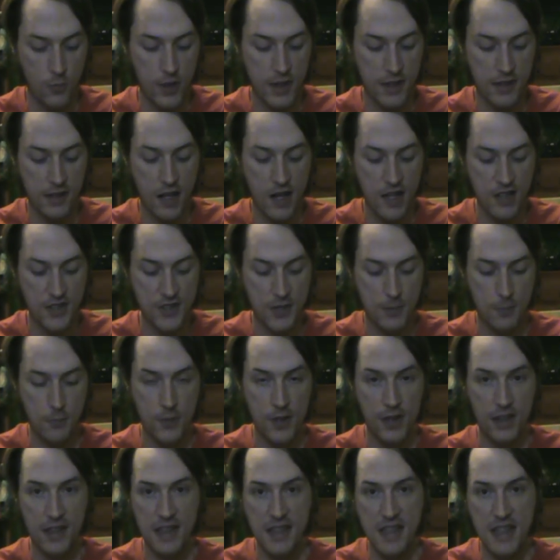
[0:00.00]
lots of
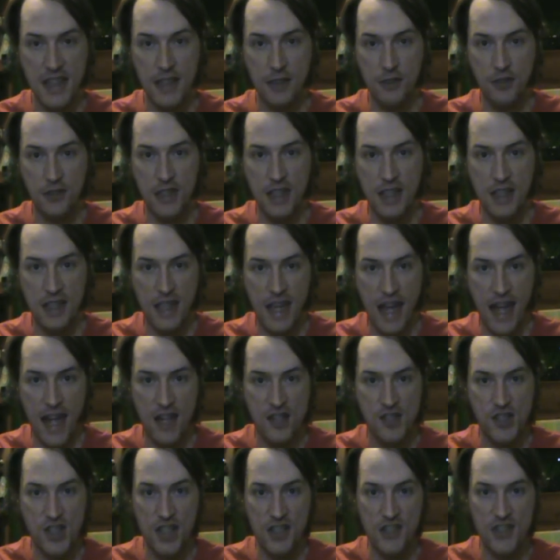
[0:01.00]
really neat looking
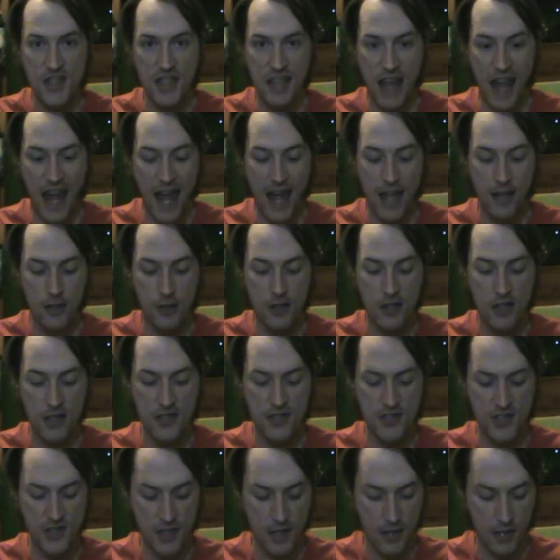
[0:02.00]
gadgets and
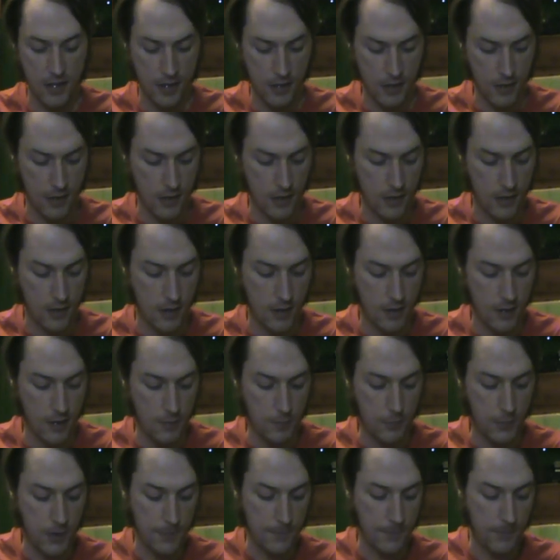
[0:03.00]
add-ons.
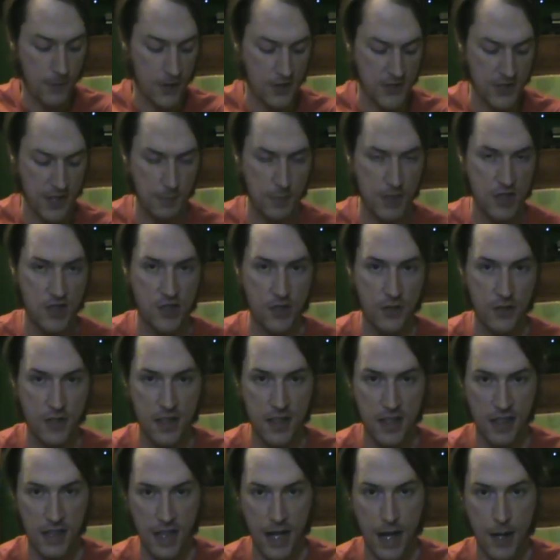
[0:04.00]
But first, let me show you
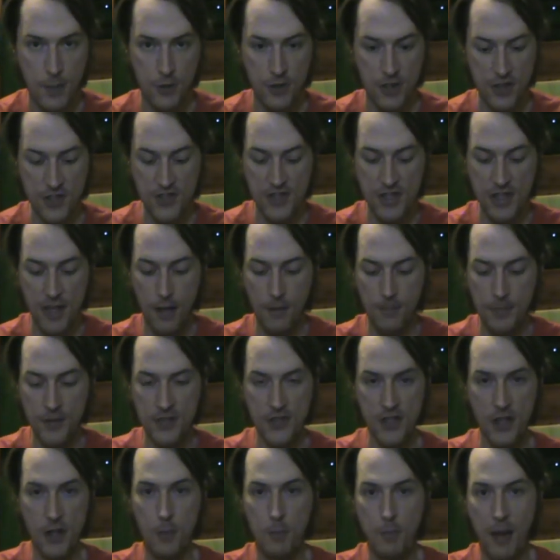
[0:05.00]
the camera itself. It's
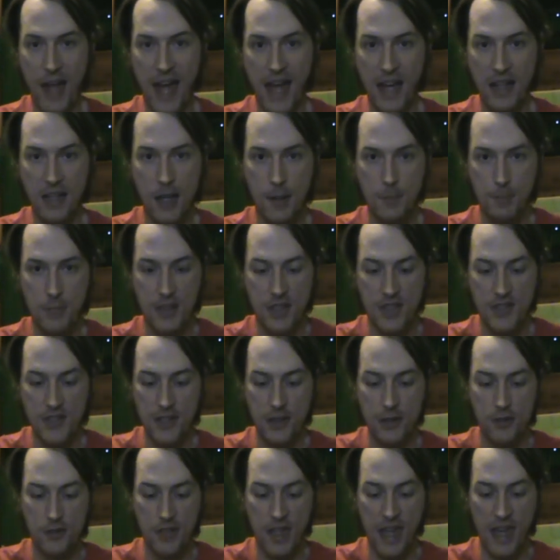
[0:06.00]
all packed up in this
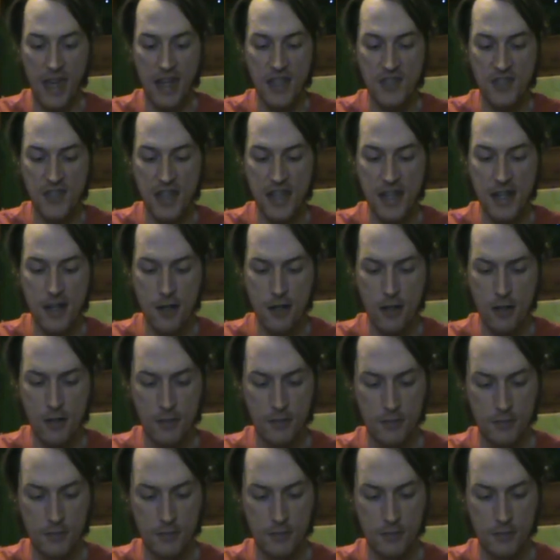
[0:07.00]
little case here.